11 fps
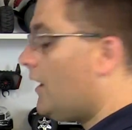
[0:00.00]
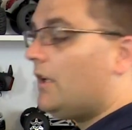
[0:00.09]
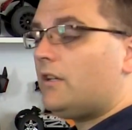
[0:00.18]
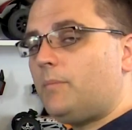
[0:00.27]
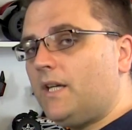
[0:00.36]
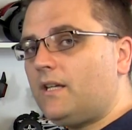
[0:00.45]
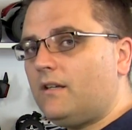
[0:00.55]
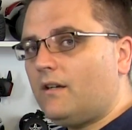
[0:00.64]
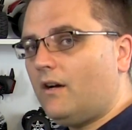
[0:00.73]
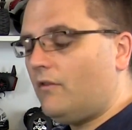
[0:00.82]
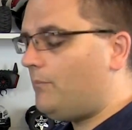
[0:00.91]

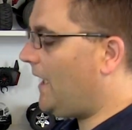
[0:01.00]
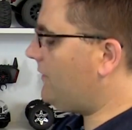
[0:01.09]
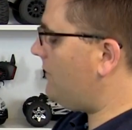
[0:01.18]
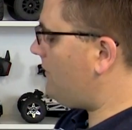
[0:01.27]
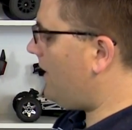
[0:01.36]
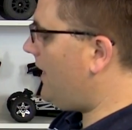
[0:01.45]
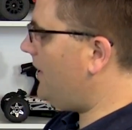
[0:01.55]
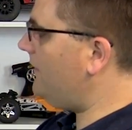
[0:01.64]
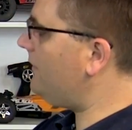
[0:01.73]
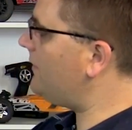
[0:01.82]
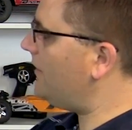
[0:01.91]
speaking of battery
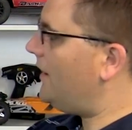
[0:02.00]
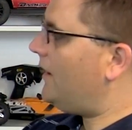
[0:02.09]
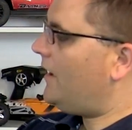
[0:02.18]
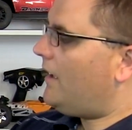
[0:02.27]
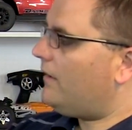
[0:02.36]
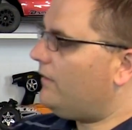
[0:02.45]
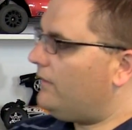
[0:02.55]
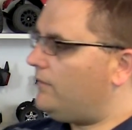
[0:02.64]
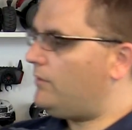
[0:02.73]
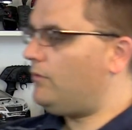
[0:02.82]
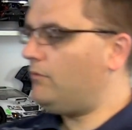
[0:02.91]
trays,
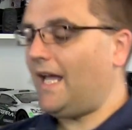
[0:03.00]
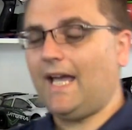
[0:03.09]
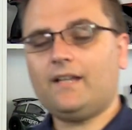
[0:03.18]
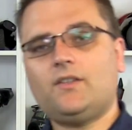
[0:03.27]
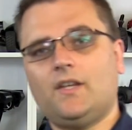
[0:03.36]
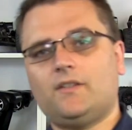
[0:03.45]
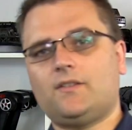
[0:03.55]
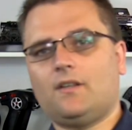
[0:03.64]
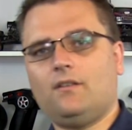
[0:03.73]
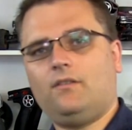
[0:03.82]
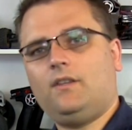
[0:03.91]
to access
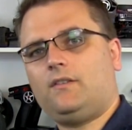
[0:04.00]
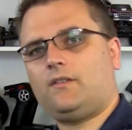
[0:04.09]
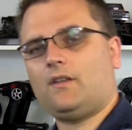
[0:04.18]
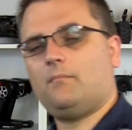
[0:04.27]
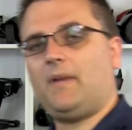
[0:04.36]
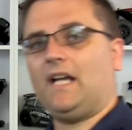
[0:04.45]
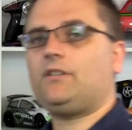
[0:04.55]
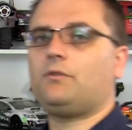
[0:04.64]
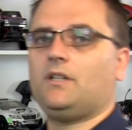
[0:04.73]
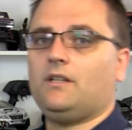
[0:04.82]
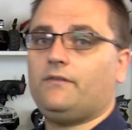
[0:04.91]
this
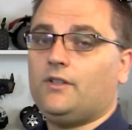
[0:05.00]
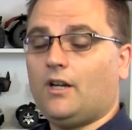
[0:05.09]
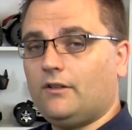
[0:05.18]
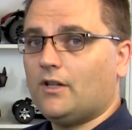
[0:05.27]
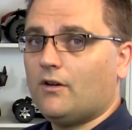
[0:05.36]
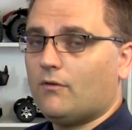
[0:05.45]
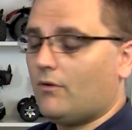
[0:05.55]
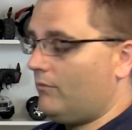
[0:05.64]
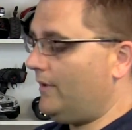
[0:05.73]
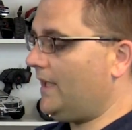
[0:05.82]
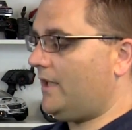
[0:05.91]
battery, if you don't know
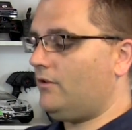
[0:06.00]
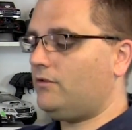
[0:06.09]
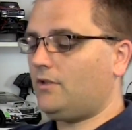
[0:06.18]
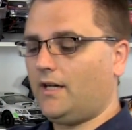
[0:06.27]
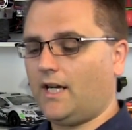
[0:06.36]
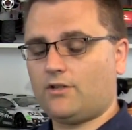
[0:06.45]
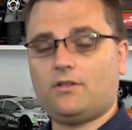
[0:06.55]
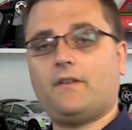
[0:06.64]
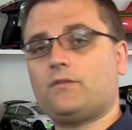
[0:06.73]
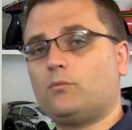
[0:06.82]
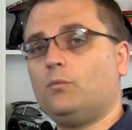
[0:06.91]
already, you don't actually
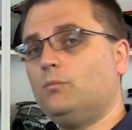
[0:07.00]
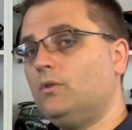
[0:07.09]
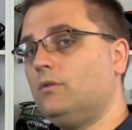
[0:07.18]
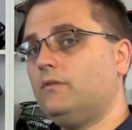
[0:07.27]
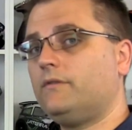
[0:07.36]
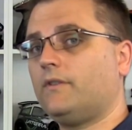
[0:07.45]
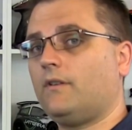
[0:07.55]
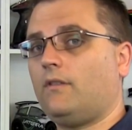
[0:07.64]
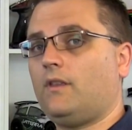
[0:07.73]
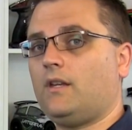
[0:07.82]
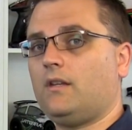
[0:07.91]
have to remove
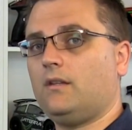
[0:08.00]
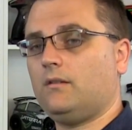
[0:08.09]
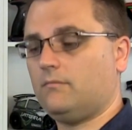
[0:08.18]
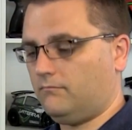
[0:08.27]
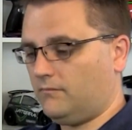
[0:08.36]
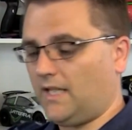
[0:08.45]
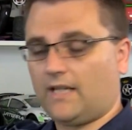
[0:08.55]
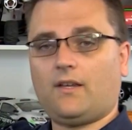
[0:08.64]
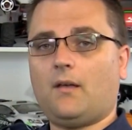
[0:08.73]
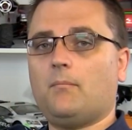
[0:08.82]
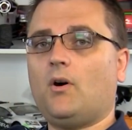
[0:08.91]
the
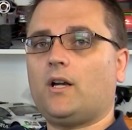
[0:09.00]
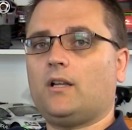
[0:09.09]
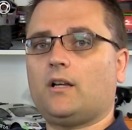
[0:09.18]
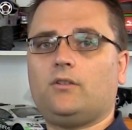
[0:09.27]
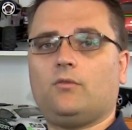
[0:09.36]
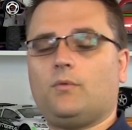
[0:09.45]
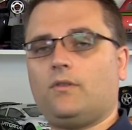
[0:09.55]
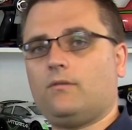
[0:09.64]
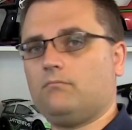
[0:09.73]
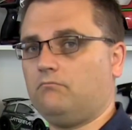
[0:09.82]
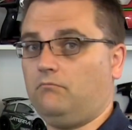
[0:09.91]
Lexan body like you do with
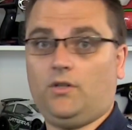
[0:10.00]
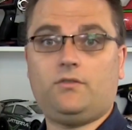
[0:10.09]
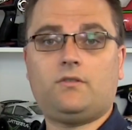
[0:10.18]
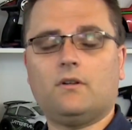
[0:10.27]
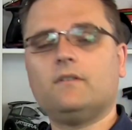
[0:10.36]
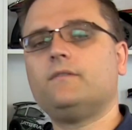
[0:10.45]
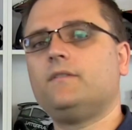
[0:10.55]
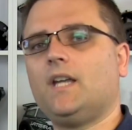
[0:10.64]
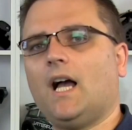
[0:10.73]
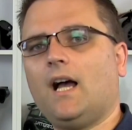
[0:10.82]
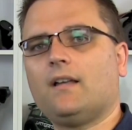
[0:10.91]
most of
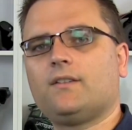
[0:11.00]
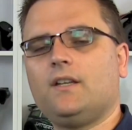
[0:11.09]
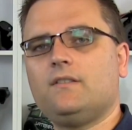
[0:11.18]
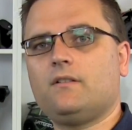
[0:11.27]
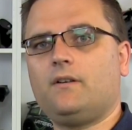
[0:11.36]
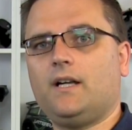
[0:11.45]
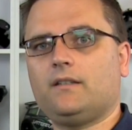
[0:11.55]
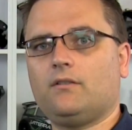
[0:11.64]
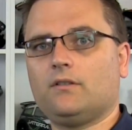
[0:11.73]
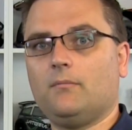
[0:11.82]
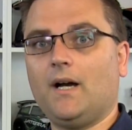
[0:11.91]
the RCs that are out
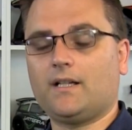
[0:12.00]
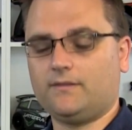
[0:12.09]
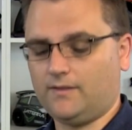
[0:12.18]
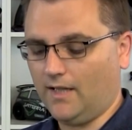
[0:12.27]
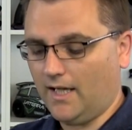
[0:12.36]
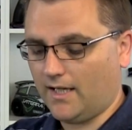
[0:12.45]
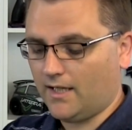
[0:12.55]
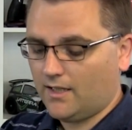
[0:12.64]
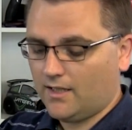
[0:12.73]
there on the market today.